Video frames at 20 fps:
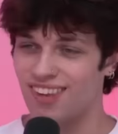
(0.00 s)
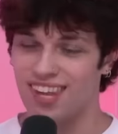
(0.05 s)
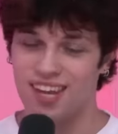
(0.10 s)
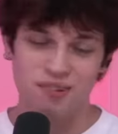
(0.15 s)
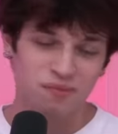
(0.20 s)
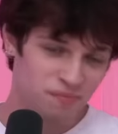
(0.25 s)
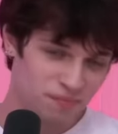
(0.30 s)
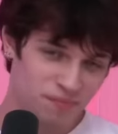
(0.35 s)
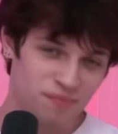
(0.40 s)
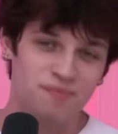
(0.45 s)

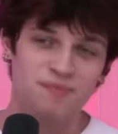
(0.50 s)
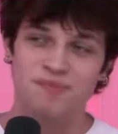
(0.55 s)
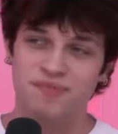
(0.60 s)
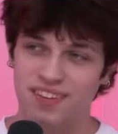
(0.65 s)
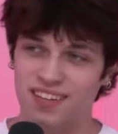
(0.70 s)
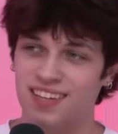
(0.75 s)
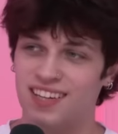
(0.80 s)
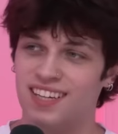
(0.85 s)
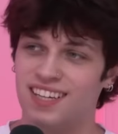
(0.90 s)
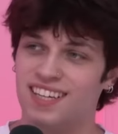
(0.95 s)
Yep.
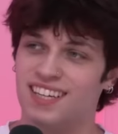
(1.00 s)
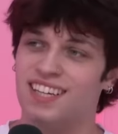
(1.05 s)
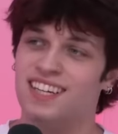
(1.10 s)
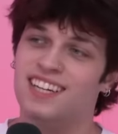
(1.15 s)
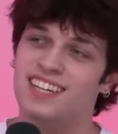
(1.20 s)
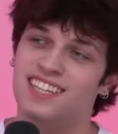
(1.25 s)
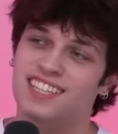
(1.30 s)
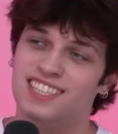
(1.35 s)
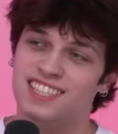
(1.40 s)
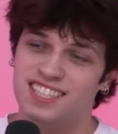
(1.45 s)

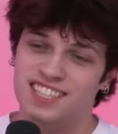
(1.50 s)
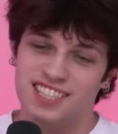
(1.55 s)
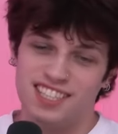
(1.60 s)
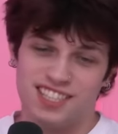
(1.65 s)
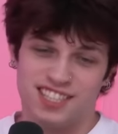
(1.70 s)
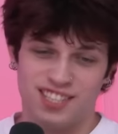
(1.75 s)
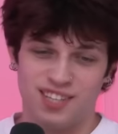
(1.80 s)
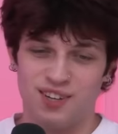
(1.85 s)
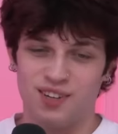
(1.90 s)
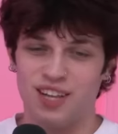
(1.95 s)
She's
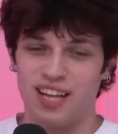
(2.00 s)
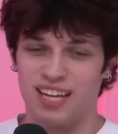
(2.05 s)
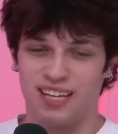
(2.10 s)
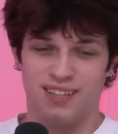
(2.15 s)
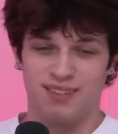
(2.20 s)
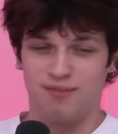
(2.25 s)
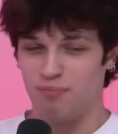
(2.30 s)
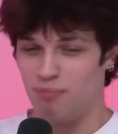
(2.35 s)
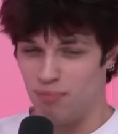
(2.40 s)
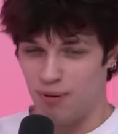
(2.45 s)
just so like
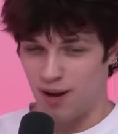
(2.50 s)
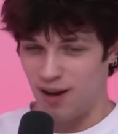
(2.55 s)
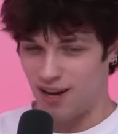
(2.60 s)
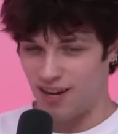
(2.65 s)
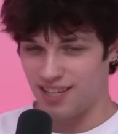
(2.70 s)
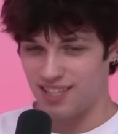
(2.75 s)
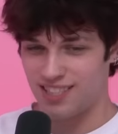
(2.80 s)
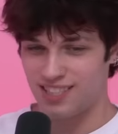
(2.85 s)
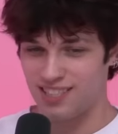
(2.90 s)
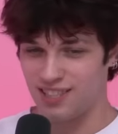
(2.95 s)

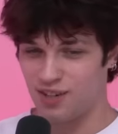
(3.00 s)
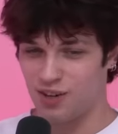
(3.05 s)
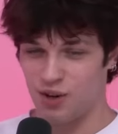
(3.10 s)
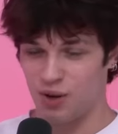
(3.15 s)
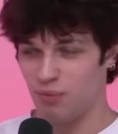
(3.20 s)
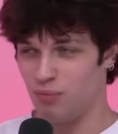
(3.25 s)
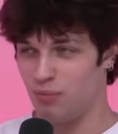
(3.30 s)
boss, girl